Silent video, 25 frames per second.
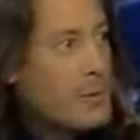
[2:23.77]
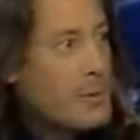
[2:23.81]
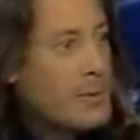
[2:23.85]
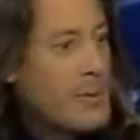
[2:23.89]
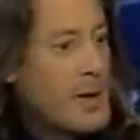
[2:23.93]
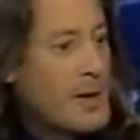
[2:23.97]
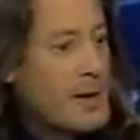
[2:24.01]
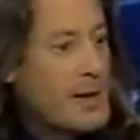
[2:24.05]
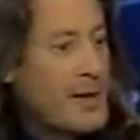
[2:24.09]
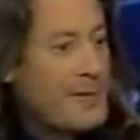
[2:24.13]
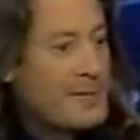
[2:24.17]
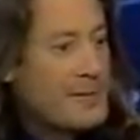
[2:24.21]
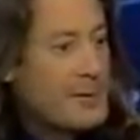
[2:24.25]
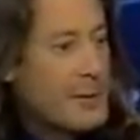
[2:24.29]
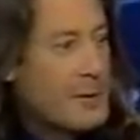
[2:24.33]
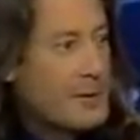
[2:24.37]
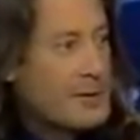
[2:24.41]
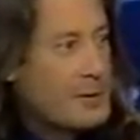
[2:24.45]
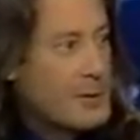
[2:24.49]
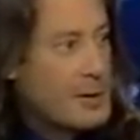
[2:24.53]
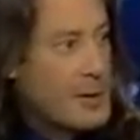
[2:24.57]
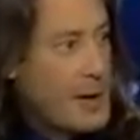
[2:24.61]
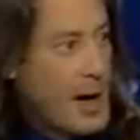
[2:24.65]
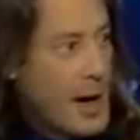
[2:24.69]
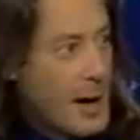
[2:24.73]
and we might have to
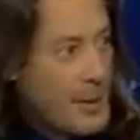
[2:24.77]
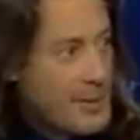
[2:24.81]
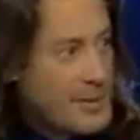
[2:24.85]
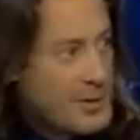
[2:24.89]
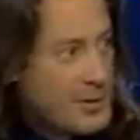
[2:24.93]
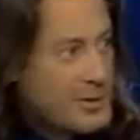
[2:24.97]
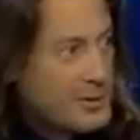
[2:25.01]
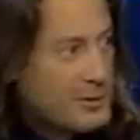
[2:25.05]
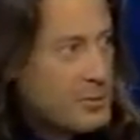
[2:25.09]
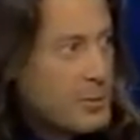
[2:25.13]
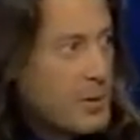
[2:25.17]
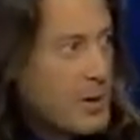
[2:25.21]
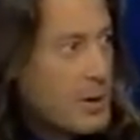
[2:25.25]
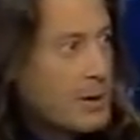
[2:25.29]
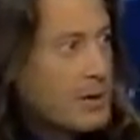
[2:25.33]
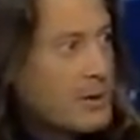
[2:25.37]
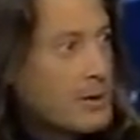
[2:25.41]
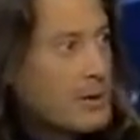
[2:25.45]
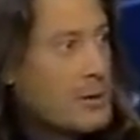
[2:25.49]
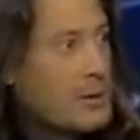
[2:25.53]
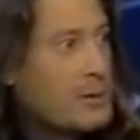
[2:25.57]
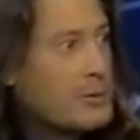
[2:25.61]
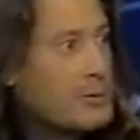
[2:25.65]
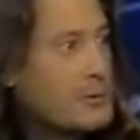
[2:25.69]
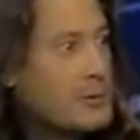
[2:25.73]
go into the options
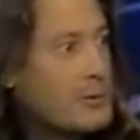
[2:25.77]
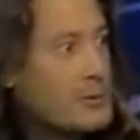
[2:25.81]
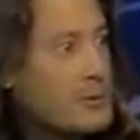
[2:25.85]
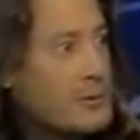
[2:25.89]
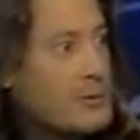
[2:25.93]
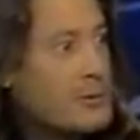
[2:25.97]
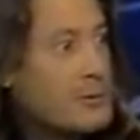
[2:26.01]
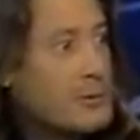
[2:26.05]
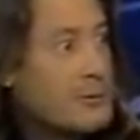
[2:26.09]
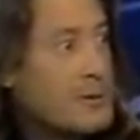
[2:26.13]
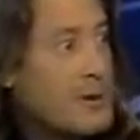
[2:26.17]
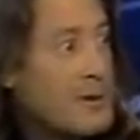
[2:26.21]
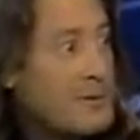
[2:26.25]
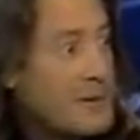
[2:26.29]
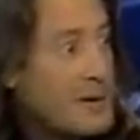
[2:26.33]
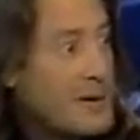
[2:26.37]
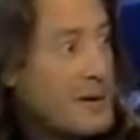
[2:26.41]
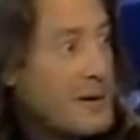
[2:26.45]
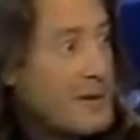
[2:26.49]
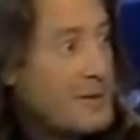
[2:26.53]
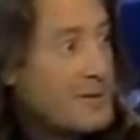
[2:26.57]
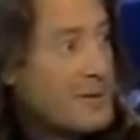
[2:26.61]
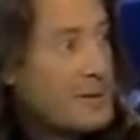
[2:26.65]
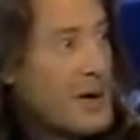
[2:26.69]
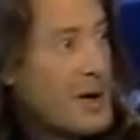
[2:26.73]
market or do
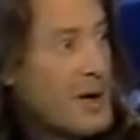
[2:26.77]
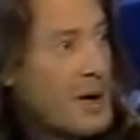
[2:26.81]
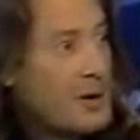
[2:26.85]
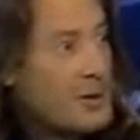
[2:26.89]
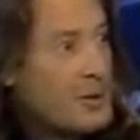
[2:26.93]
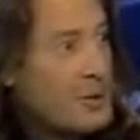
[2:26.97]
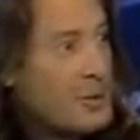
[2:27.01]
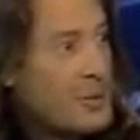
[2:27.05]
derivatives